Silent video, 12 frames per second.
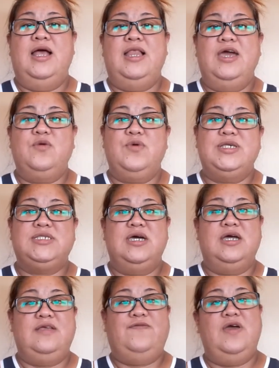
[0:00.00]
Like what I
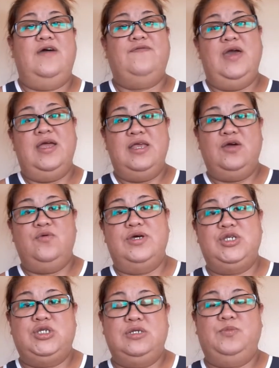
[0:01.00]
said, if you have any
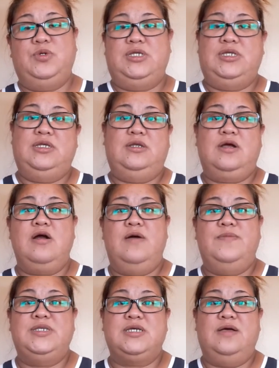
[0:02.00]
question, put it in the
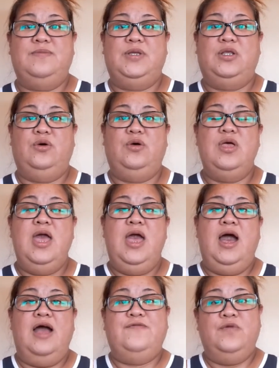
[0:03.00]
comment down below.
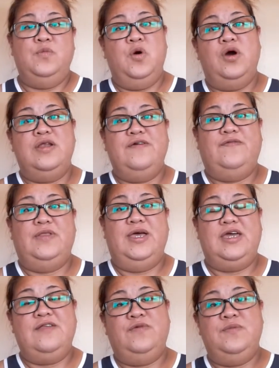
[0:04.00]
And for more of
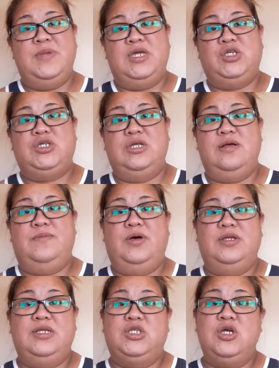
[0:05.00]
like information
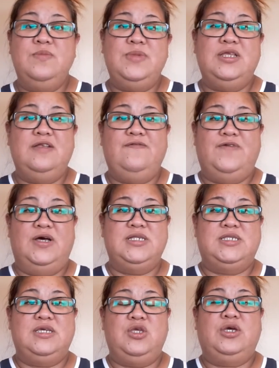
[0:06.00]
about intermittent
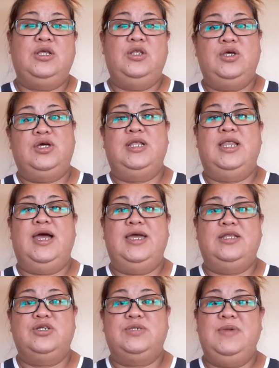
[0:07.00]
fasting, you can look
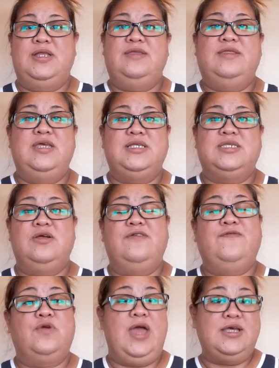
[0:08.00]
online. There's many things there
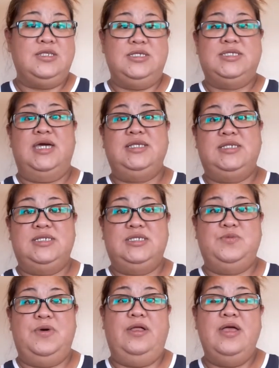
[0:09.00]
for exercises
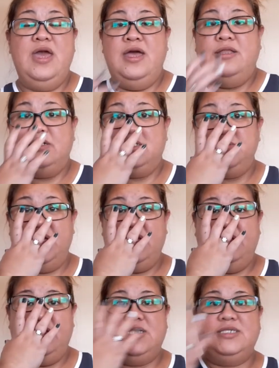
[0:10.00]
as well. There's
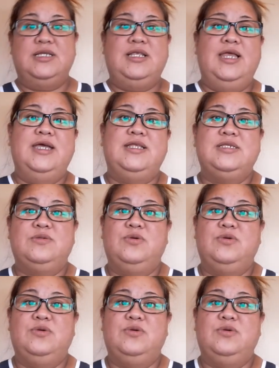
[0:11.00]
many things online as